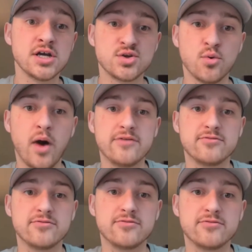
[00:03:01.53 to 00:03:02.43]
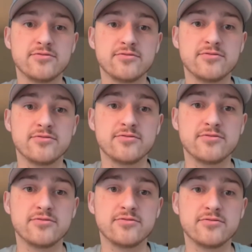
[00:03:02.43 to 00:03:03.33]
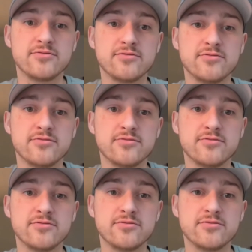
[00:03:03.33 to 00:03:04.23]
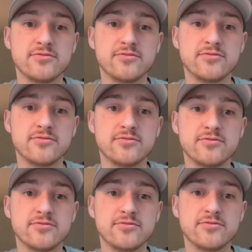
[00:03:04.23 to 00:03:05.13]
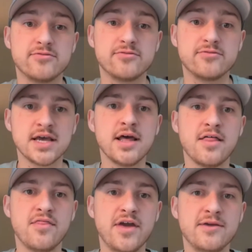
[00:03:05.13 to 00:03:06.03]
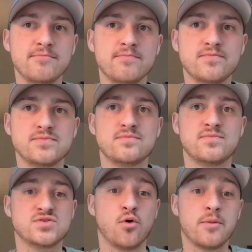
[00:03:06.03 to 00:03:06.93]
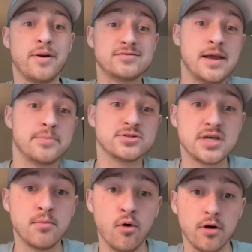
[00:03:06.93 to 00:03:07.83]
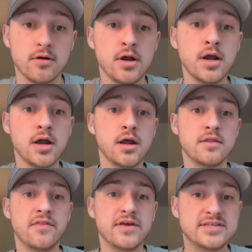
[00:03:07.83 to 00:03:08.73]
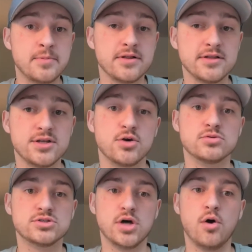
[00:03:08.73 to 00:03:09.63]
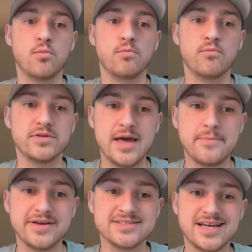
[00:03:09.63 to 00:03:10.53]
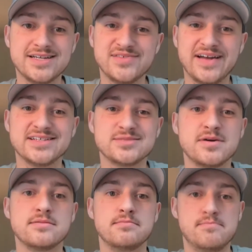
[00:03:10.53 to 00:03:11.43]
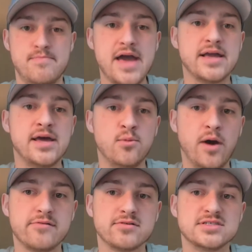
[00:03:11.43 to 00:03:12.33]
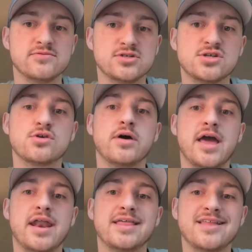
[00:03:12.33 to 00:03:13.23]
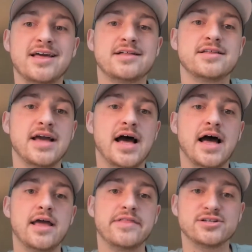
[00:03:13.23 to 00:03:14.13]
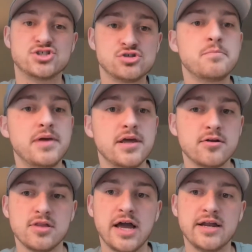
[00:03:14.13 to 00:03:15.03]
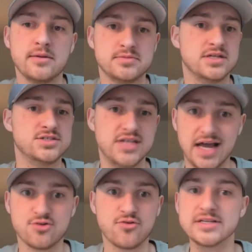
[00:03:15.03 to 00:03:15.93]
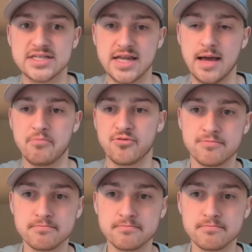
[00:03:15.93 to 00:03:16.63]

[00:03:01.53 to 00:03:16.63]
to wide receivers. When wide receivers play the Jets, they score about 10% more than they typically do. So with that being said, Devonta Smith, back-end wide receiver 2. Again, a likely guy that should be in your lineups unless you got crazy depth.